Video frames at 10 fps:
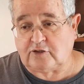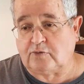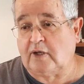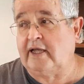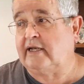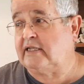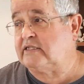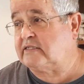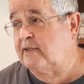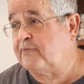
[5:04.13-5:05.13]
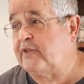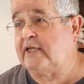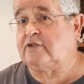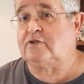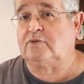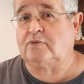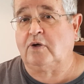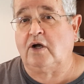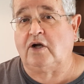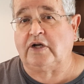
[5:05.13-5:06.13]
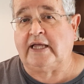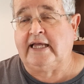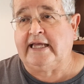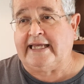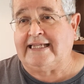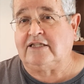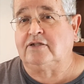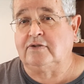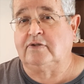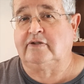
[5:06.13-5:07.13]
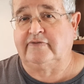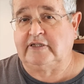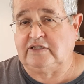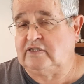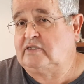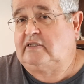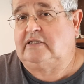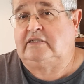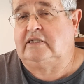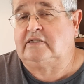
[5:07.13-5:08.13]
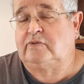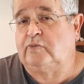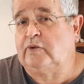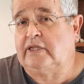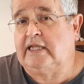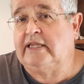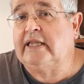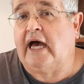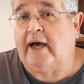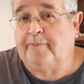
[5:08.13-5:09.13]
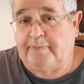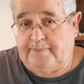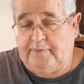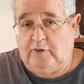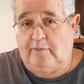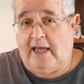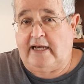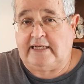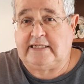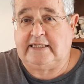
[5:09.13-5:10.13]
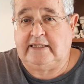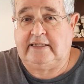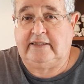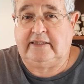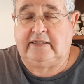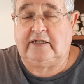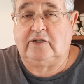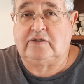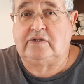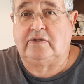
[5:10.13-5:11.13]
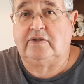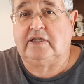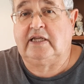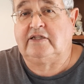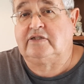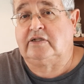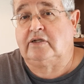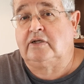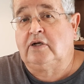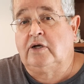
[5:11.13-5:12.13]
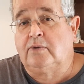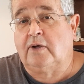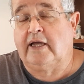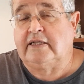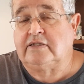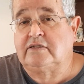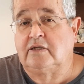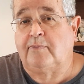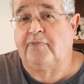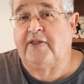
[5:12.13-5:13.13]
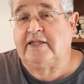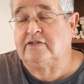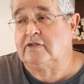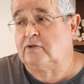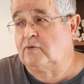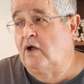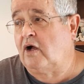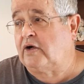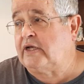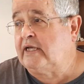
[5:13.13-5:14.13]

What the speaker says: are right and some things are wrong intuitively. It's just within humanity that there are certain things that are right and some things that are wrong.